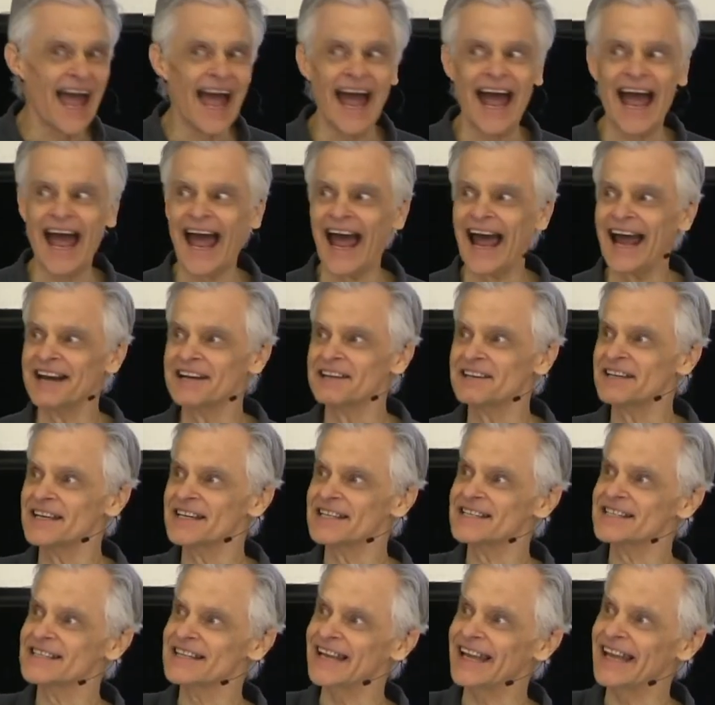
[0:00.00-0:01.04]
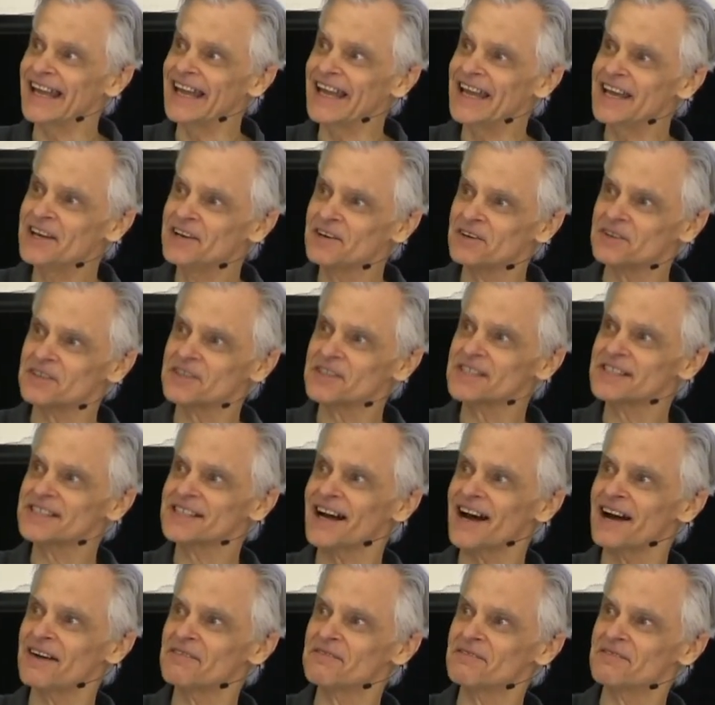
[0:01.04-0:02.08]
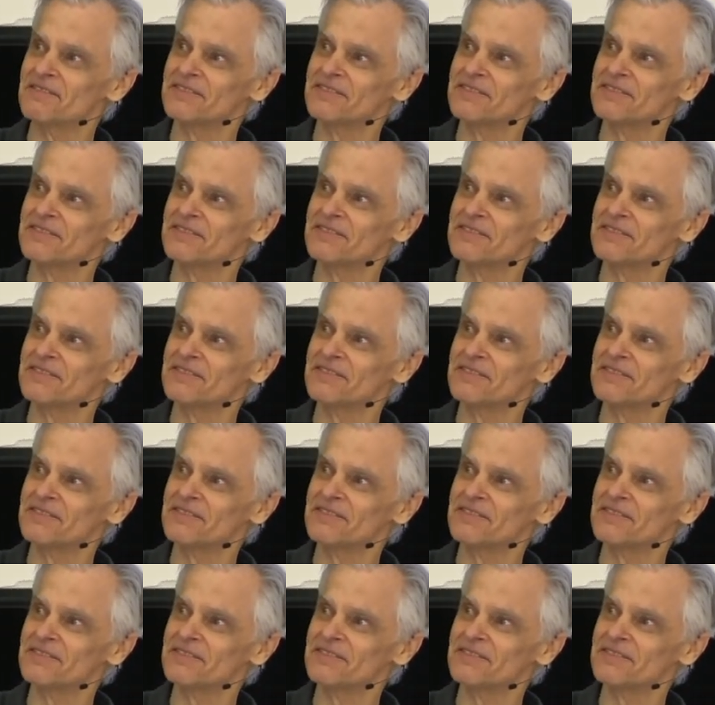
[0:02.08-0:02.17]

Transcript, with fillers: And this eagle start,